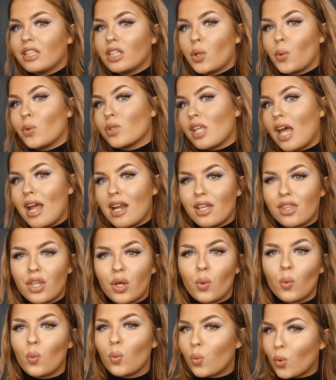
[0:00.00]
there was
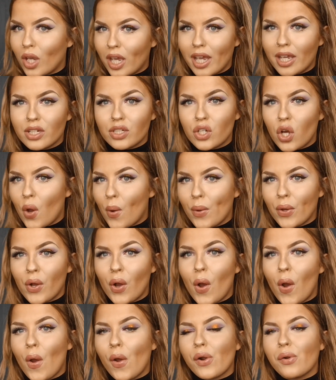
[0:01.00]
anything weird going
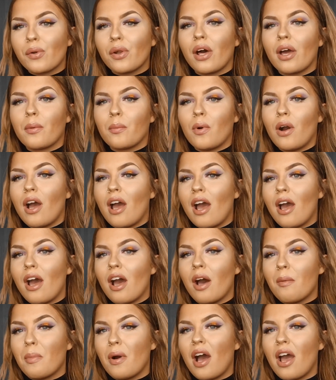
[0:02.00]
on
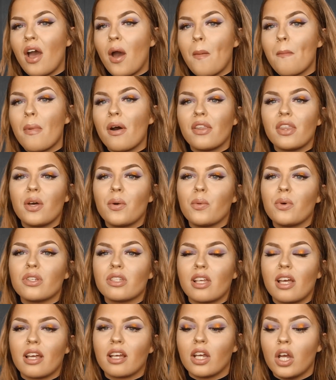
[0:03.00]
why her mother
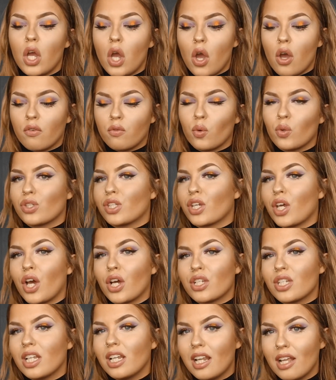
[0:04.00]
was forcing
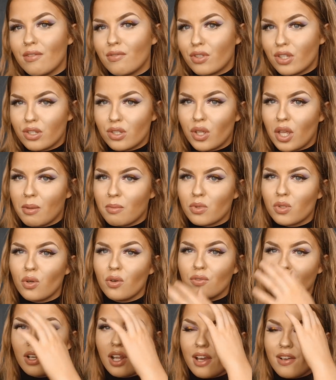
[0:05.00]
her to live the same
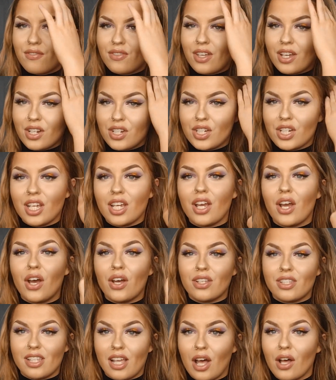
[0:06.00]
sort of life that she
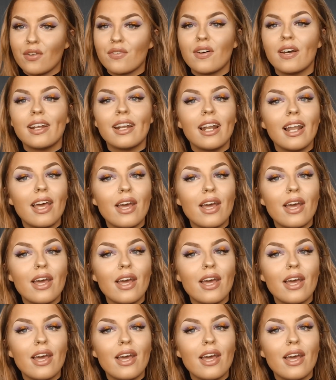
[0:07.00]
herself had